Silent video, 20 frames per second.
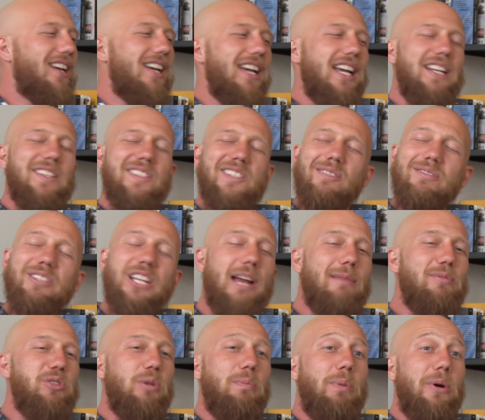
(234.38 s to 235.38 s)
And
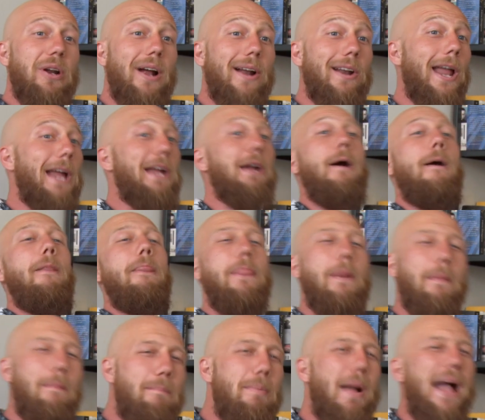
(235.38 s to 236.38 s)
sometimes you'll put on like
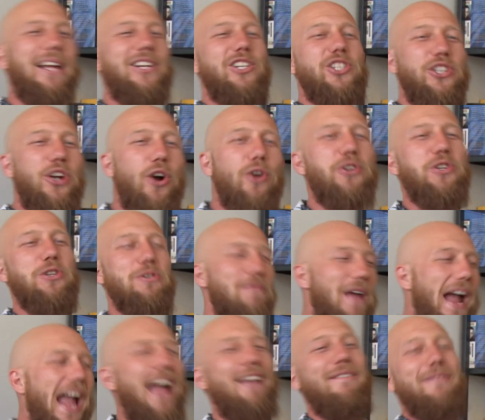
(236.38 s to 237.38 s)
the best show you've
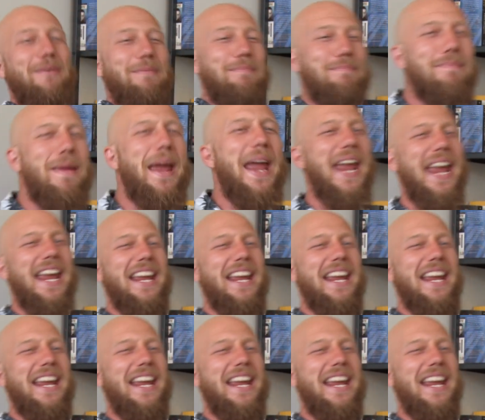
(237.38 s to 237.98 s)
ever made.